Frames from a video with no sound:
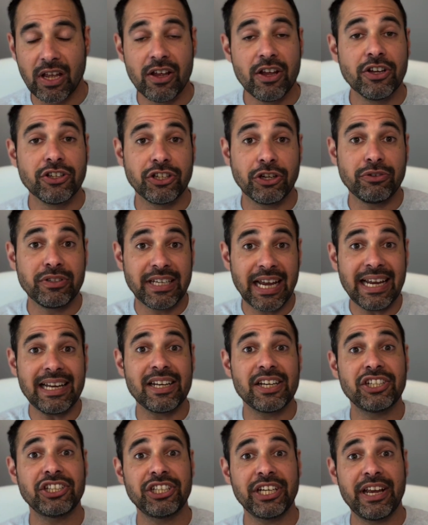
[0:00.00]
So talar
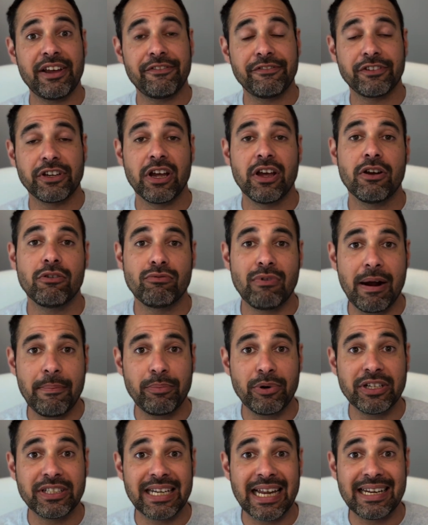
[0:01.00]
shift
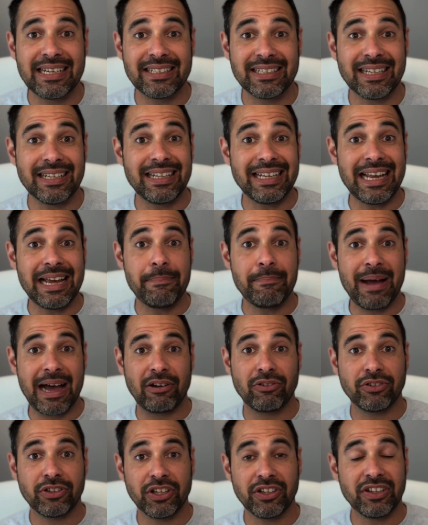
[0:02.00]
represents the
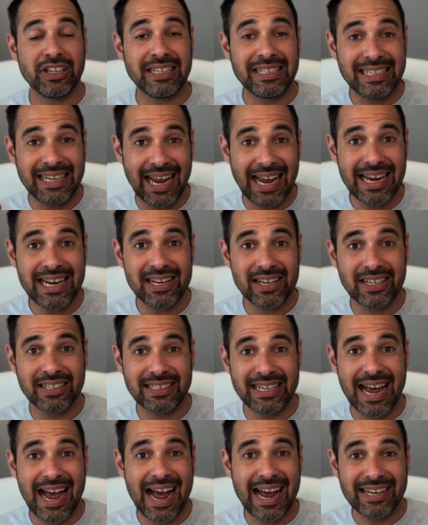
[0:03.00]
amount that the talus
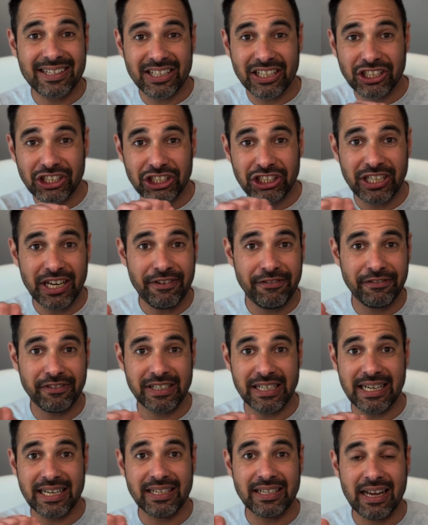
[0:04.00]
has
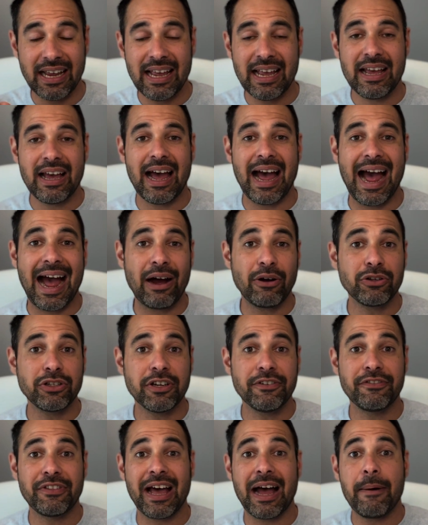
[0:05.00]
shifted out
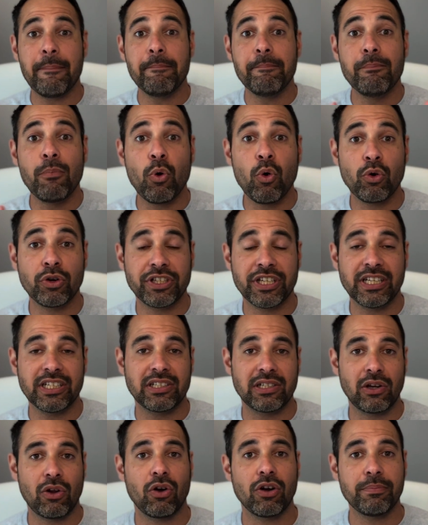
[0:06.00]
of that mortise
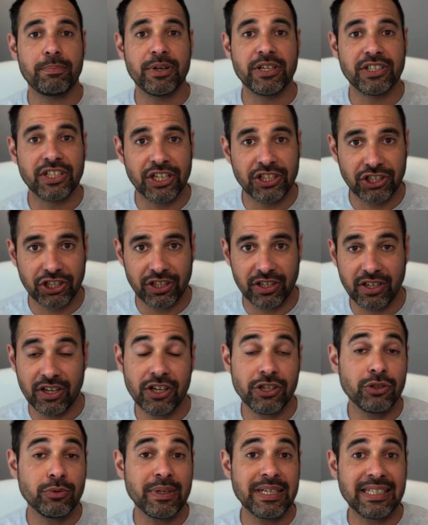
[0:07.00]
lock position.
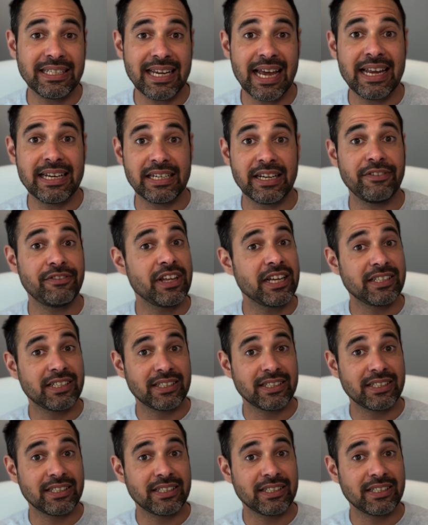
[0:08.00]
As we said, if there's a